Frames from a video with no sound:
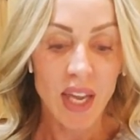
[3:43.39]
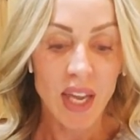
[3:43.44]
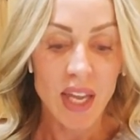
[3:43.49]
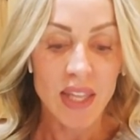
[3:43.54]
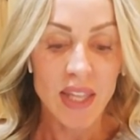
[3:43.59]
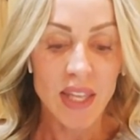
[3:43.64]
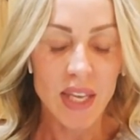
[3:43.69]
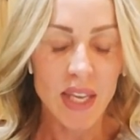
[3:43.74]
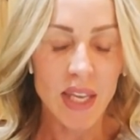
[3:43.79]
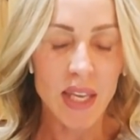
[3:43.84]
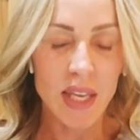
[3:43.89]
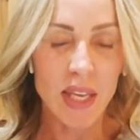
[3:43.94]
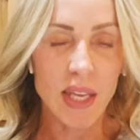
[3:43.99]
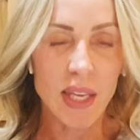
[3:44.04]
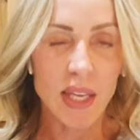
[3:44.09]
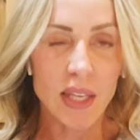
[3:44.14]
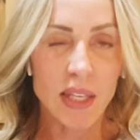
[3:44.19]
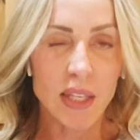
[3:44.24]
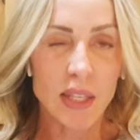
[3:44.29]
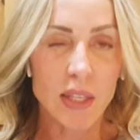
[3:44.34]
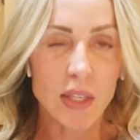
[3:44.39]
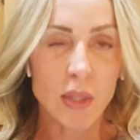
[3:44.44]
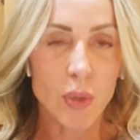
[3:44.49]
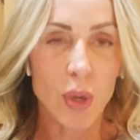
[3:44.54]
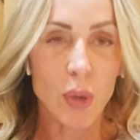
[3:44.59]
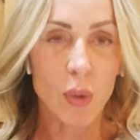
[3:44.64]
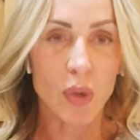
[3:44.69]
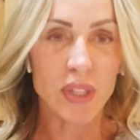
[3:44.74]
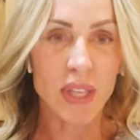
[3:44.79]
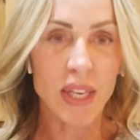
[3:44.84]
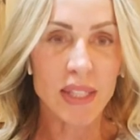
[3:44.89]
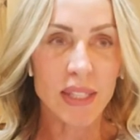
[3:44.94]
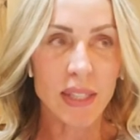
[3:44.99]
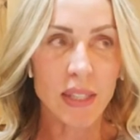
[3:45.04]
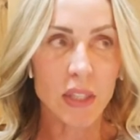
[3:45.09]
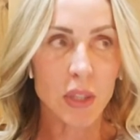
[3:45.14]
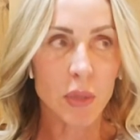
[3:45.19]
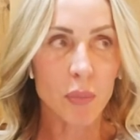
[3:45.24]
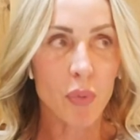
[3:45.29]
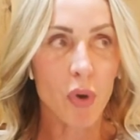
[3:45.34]
The 21 day
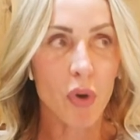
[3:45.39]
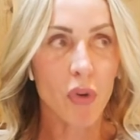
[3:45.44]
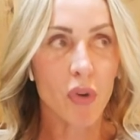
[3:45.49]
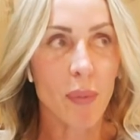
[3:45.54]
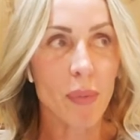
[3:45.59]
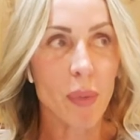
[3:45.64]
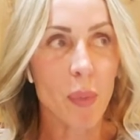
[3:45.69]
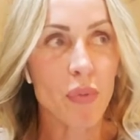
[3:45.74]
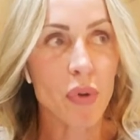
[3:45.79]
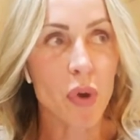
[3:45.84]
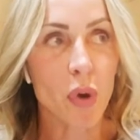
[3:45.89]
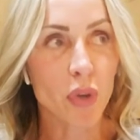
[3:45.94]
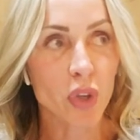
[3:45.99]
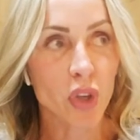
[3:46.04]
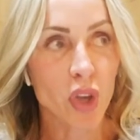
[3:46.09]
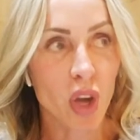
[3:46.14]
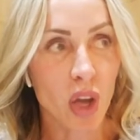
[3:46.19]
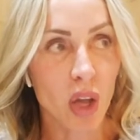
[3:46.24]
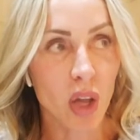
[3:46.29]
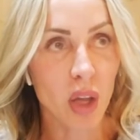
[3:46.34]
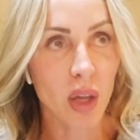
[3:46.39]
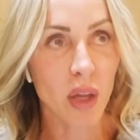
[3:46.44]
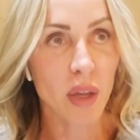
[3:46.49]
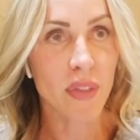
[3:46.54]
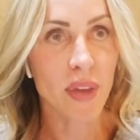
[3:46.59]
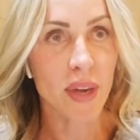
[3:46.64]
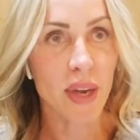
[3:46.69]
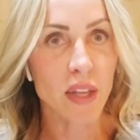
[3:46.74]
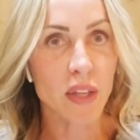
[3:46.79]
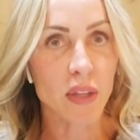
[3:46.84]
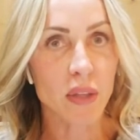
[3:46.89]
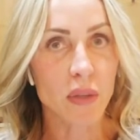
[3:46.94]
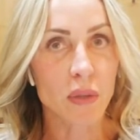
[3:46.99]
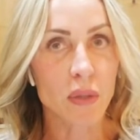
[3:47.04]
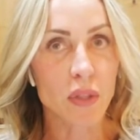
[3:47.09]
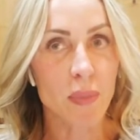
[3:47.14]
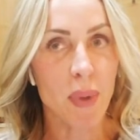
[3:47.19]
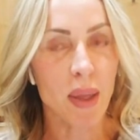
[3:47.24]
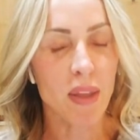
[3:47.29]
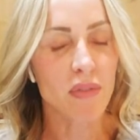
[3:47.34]
signature program, the protocol that I
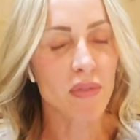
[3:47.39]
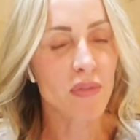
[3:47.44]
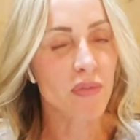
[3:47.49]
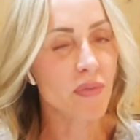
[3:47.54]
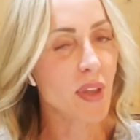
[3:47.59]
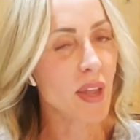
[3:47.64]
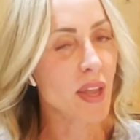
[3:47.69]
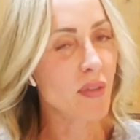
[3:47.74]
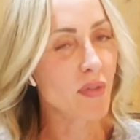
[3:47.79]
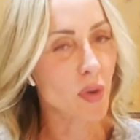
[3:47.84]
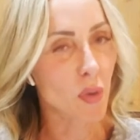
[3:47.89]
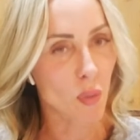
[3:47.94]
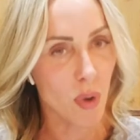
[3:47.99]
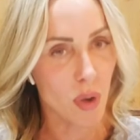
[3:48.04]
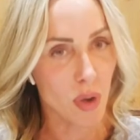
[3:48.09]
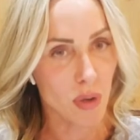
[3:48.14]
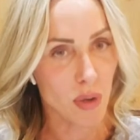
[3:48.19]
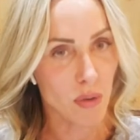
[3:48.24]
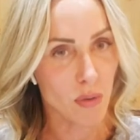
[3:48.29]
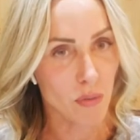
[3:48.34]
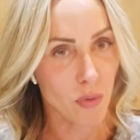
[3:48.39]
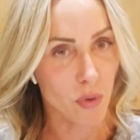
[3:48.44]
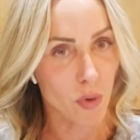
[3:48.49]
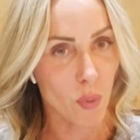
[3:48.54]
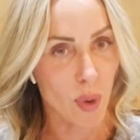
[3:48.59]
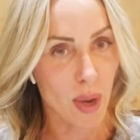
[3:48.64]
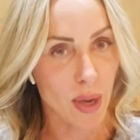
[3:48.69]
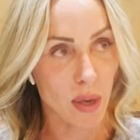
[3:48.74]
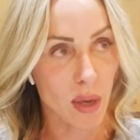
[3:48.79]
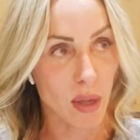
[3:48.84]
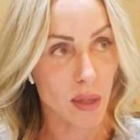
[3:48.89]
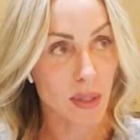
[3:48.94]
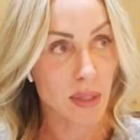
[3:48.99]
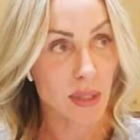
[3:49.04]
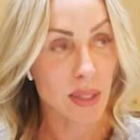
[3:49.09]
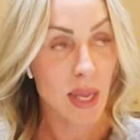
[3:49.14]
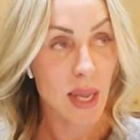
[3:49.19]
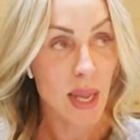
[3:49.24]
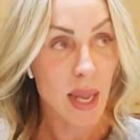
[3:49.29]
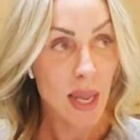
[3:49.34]
use, my favorite one for weight loss
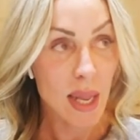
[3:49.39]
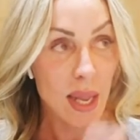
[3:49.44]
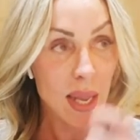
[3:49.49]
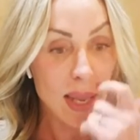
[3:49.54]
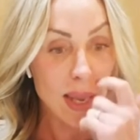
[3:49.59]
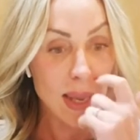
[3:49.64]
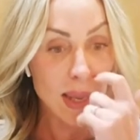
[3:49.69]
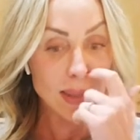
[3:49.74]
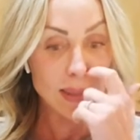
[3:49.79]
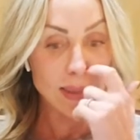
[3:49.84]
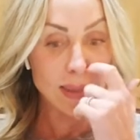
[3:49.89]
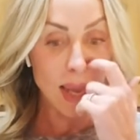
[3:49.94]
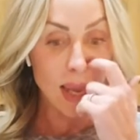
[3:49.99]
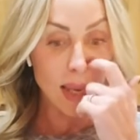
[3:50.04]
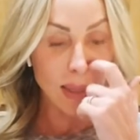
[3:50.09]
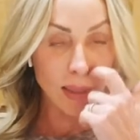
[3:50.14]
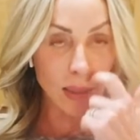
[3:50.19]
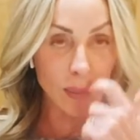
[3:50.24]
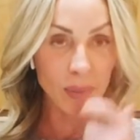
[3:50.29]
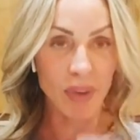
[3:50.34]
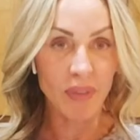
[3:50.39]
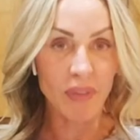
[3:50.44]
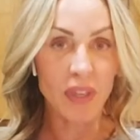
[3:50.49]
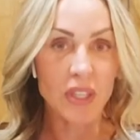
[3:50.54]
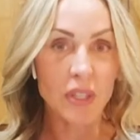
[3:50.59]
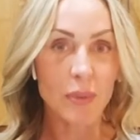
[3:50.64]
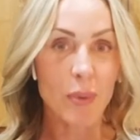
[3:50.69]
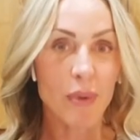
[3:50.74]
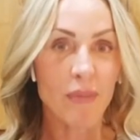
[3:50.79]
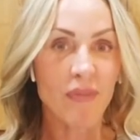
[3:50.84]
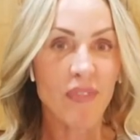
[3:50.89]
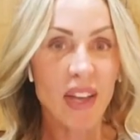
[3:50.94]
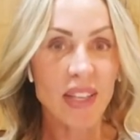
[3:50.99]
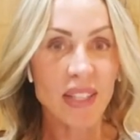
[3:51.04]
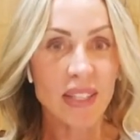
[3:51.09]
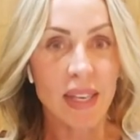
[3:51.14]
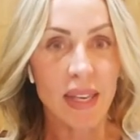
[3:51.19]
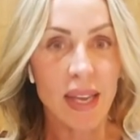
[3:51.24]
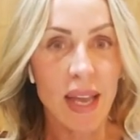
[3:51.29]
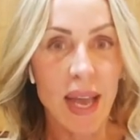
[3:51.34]
is a little bit of intermittent
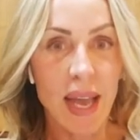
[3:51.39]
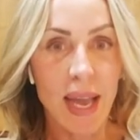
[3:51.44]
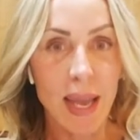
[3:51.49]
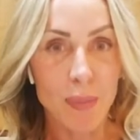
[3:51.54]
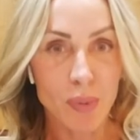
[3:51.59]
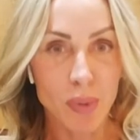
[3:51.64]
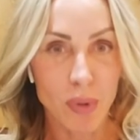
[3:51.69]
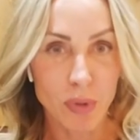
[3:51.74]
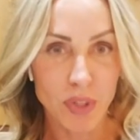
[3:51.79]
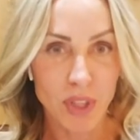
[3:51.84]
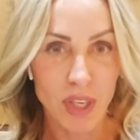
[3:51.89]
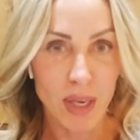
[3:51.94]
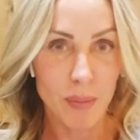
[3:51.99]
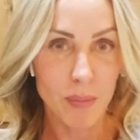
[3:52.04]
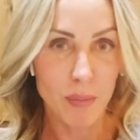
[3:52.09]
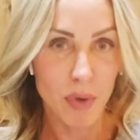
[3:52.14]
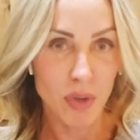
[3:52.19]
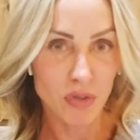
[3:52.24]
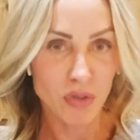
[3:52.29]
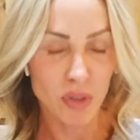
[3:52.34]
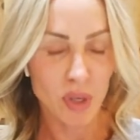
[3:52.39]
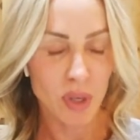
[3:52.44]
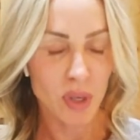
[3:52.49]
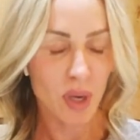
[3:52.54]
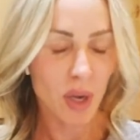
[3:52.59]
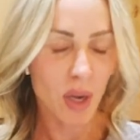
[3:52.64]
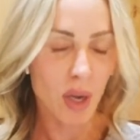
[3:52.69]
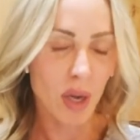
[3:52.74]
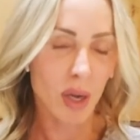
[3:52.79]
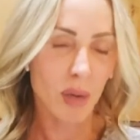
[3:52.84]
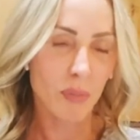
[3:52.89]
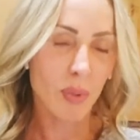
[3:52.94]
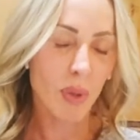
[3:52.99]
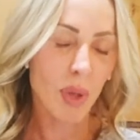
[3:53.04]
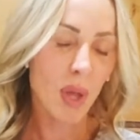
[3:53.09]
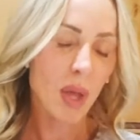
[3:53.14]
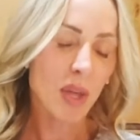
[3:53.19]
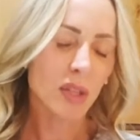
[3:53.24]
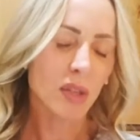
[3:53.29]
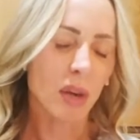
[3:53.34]
fasting, high protein, moderate carb,
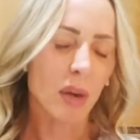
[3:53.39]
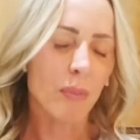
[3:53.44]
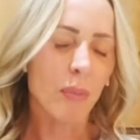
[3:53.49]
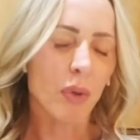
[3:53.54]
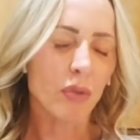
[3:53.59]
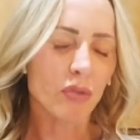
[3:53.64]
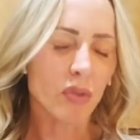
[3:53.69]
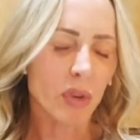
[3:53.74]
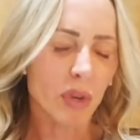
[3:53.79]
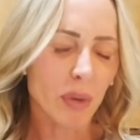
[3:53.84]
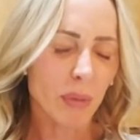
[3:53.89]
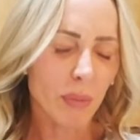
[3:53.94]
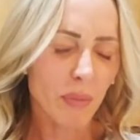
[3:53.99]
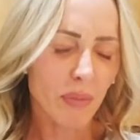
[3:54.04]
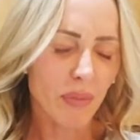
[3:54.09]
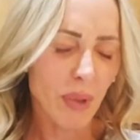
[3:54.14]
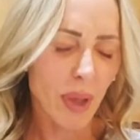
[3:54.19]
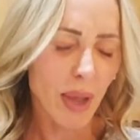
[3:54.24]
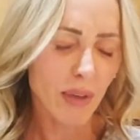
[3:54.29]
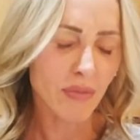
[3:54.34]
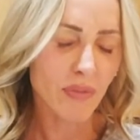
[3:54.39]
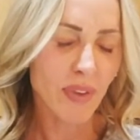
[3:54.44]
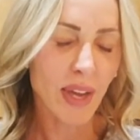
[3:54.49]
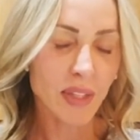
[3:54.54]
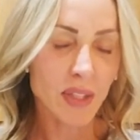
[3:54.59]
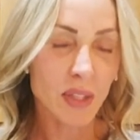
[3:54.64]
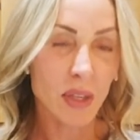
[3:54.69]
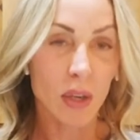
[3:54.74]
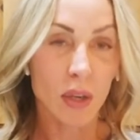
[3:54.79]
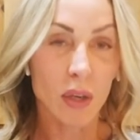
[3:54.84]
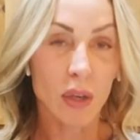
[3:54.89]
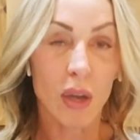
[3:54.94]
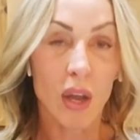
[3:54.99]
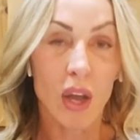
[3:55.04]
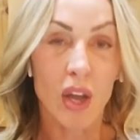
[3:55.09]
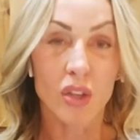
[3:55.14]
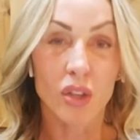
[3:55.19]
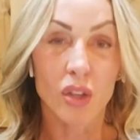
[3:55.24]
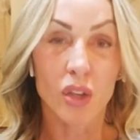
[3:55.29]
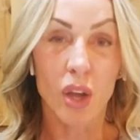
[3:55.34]
sorry, moderate uh, fat and,
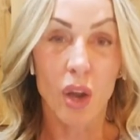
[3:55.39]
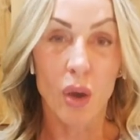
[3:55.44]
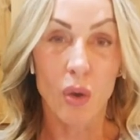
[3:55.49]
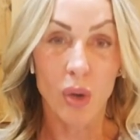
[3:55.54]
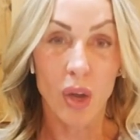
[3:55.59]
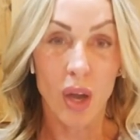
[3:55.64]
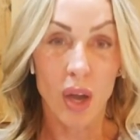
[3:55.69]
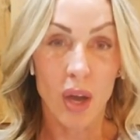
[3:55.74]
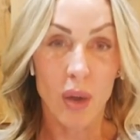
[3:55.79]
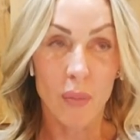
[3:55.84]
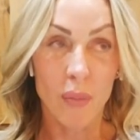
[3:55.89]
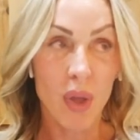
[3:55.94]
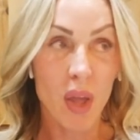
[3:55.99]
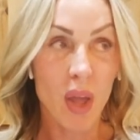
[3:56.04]
and low carb.